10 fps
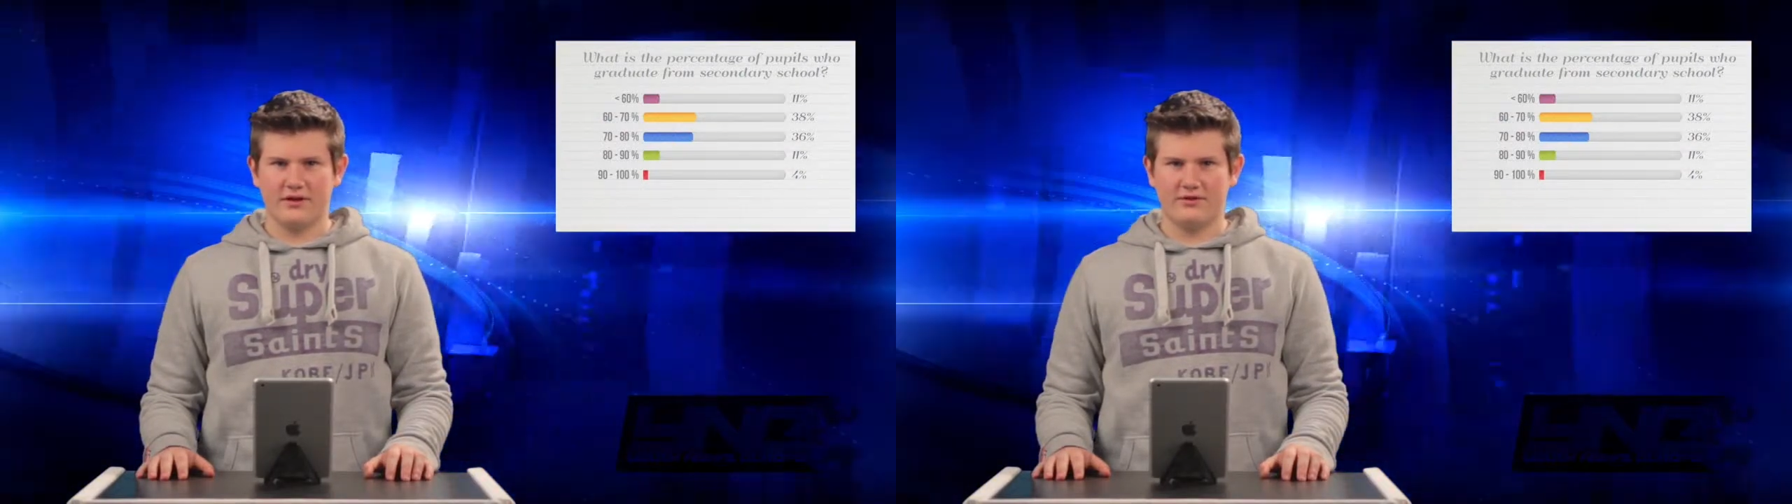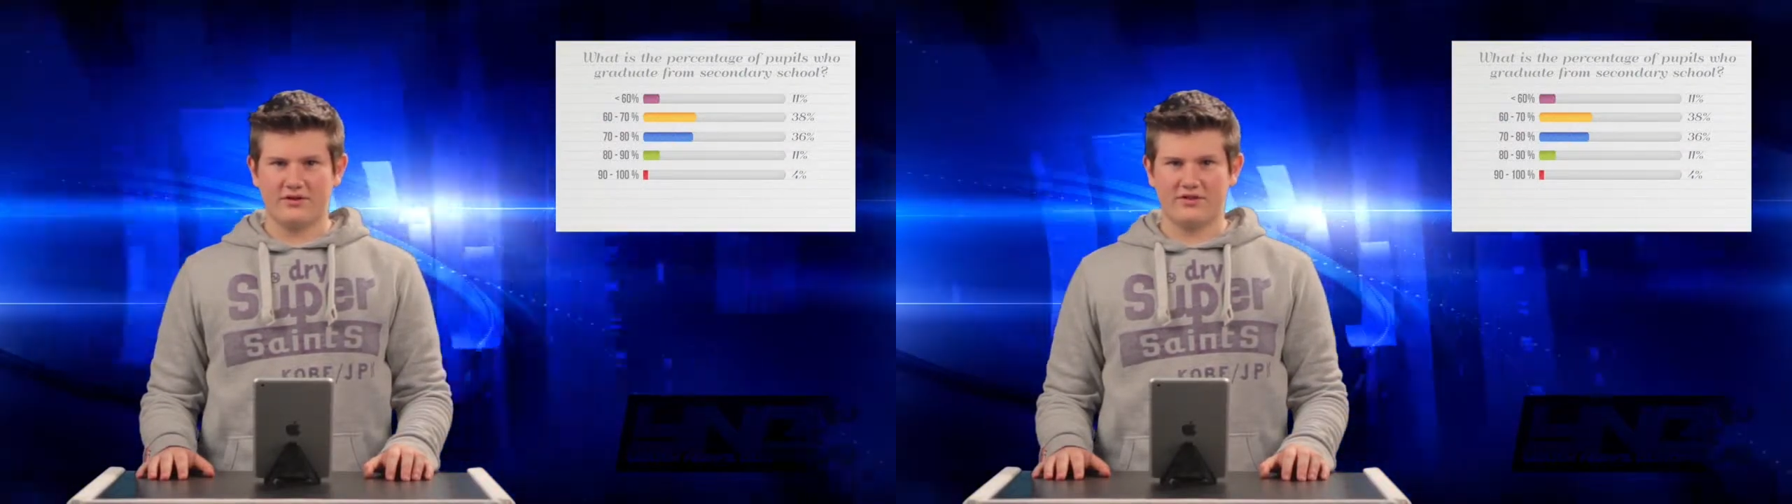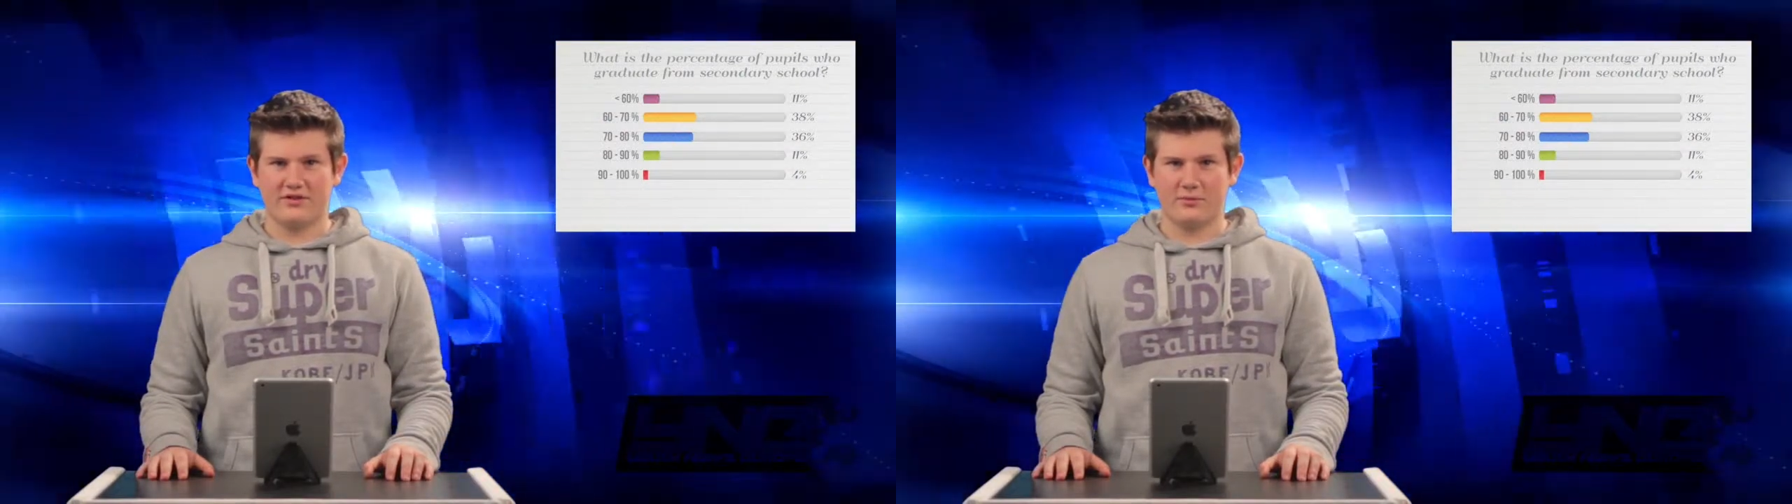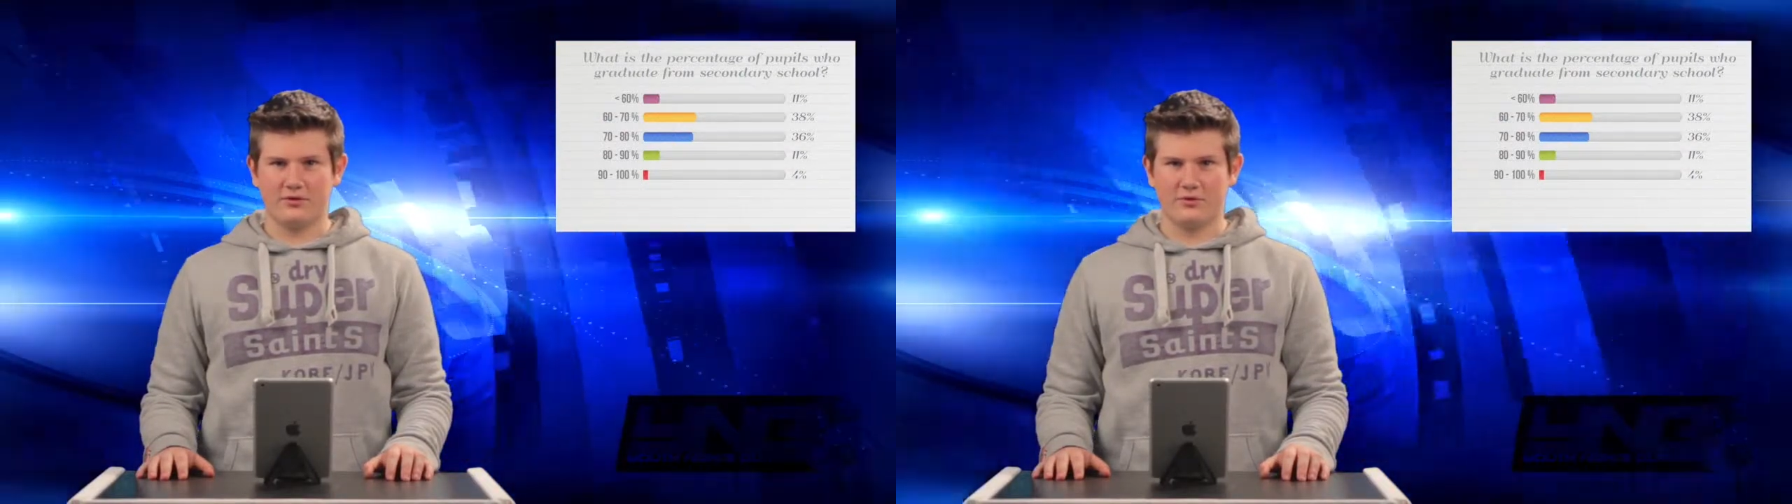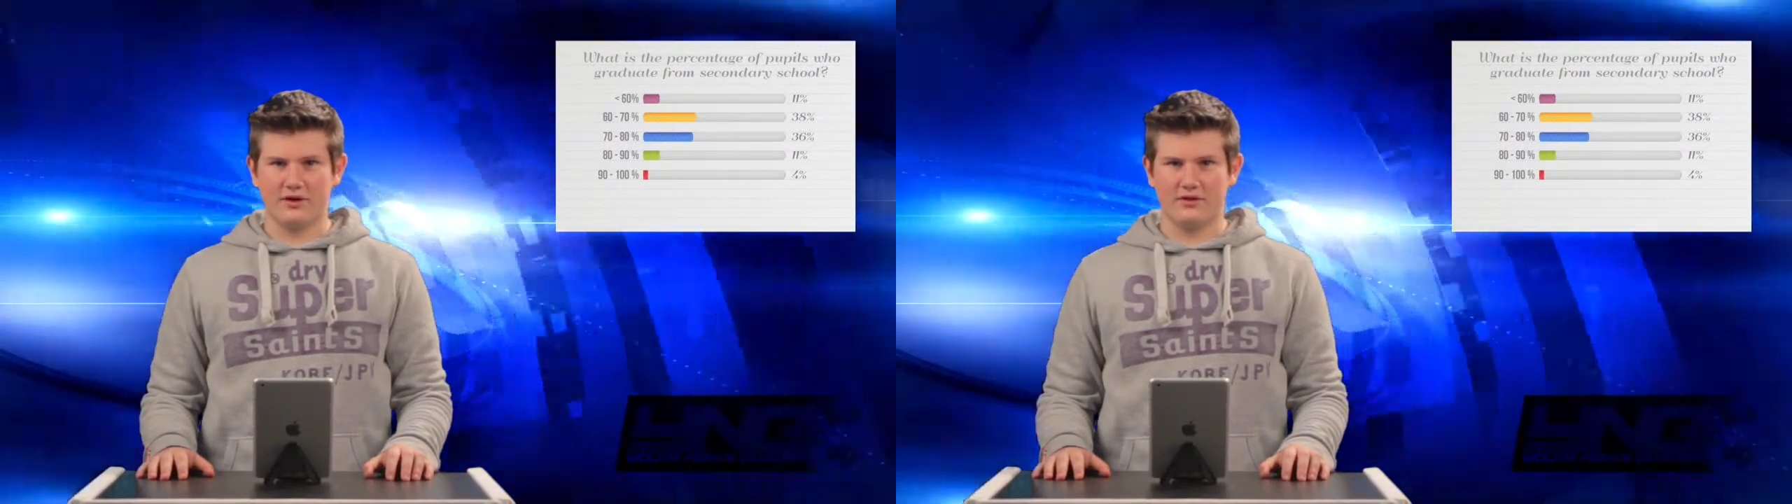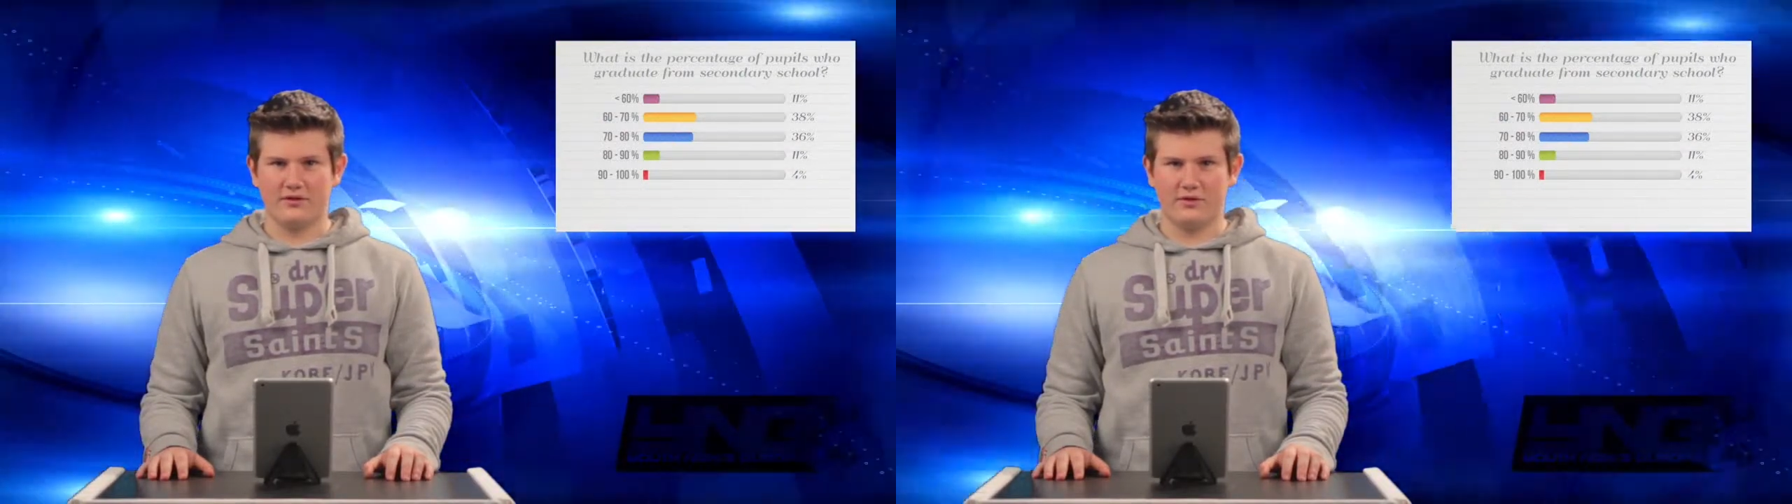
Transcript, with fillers: differences between